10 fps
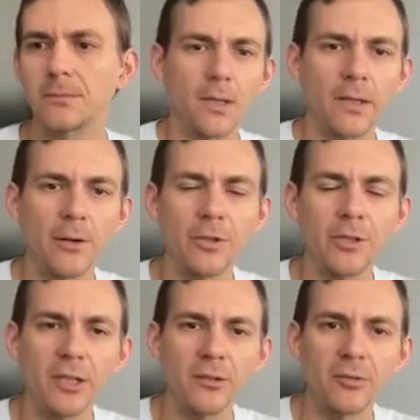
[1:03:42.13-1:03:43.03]
Now we
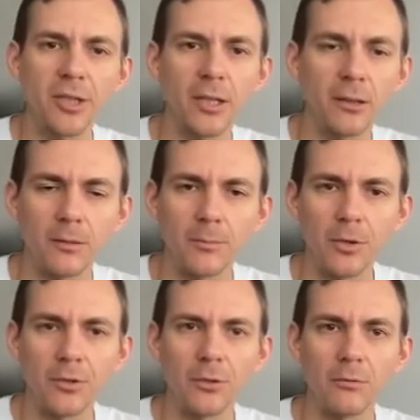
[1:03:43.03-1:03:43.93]
just need to tell the
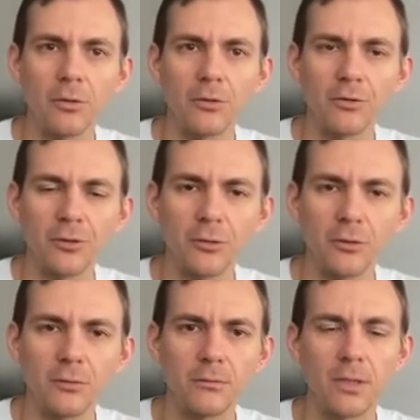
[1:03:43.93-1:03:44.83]
module what to
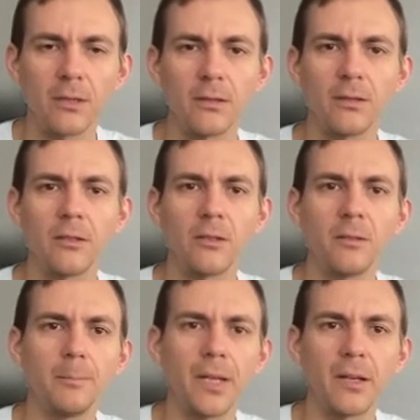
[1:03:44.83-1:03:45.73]
do when the
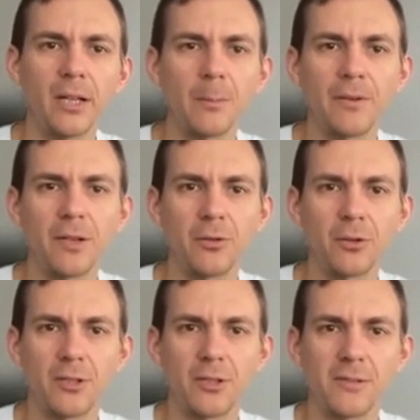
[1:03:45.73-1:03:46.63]
ping time event
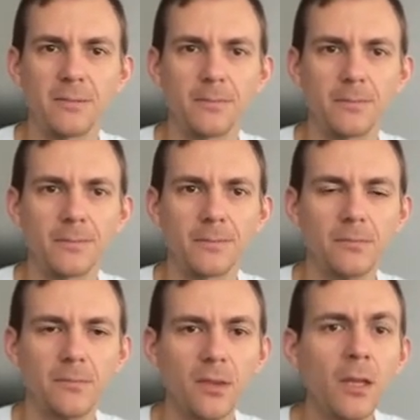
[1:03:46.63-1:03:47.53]
occurs
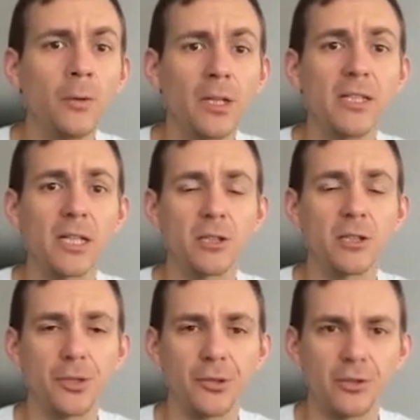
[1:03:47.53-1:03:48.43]
when it's actually
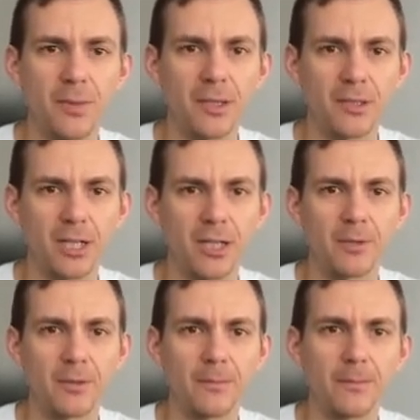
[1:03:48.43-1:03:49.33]
produced by the timer.